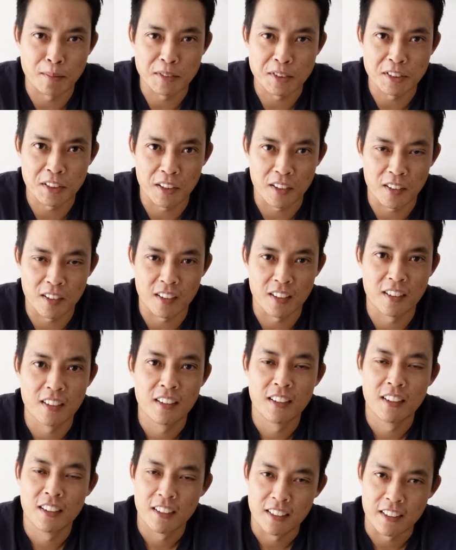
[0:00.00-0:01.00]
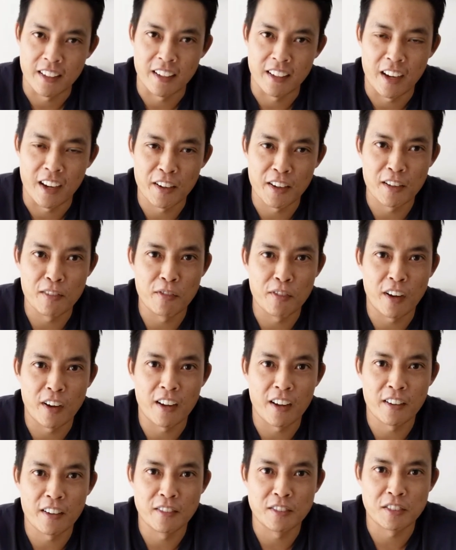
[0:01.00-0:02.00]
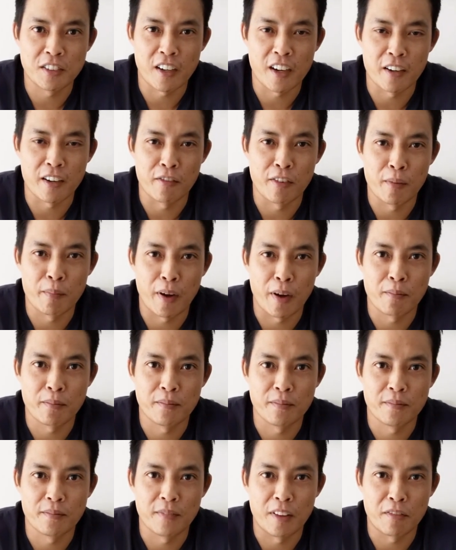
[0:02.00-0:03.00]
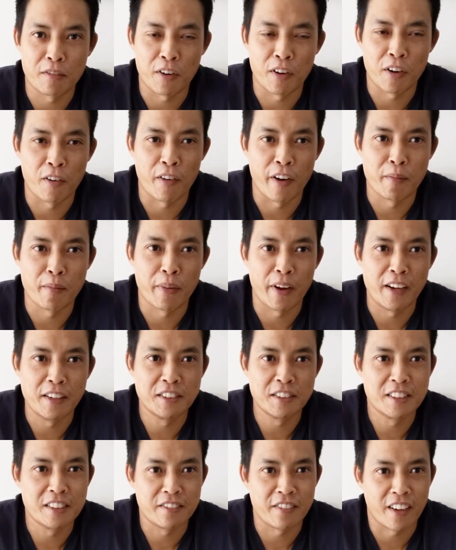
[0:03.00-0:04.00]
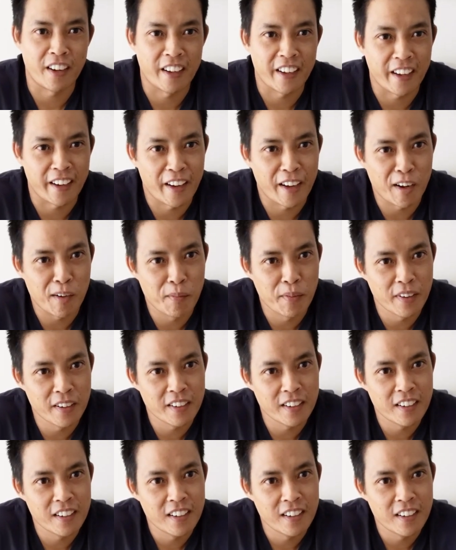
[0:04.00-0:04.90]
So yeah, I don't try to rip up and throw away pages if I can help it.